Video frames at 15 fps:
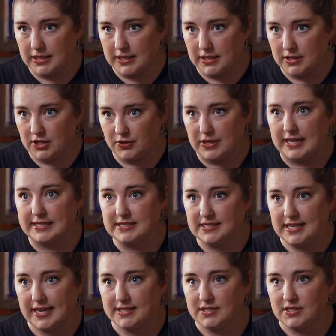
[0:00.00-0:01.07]
in the United
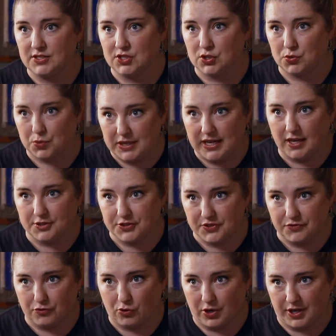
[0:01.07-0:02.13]
States is
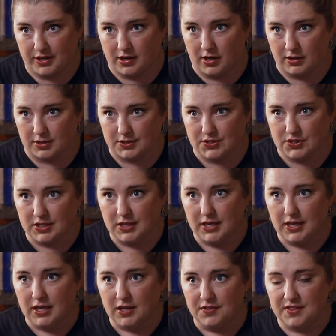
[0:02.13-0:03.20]
$340.
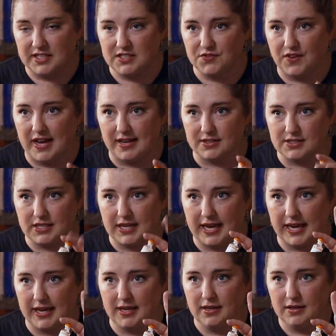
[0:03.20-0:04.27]
This vial
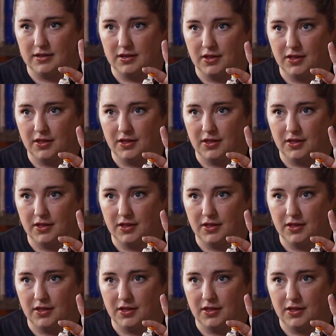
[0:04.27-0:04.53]
today